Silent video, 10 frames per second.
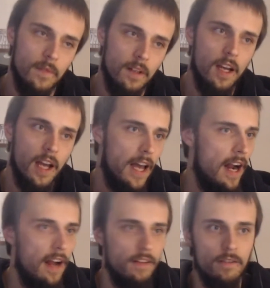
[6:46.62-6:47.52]
And I
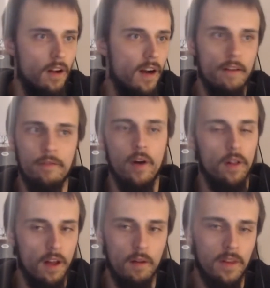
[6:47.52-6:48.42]
fell in
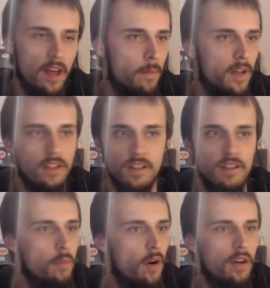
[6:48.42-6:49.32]
love with Hippie. Just his
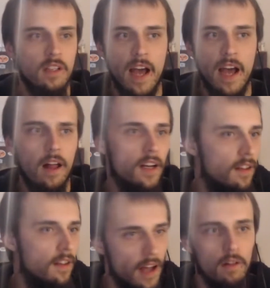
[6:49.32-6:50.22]
personality, his
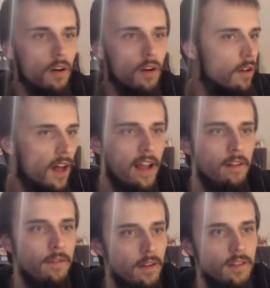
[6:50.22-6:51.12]
outlook on life.
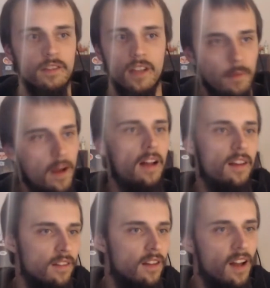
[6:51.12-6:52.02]
I was just like, man,
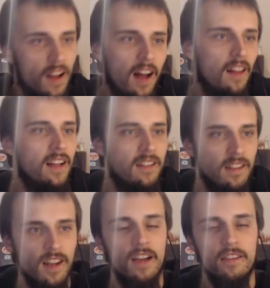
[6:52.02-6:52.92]
I like this
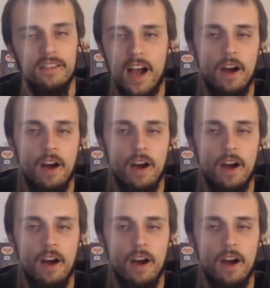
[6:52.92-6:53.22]
guy's style.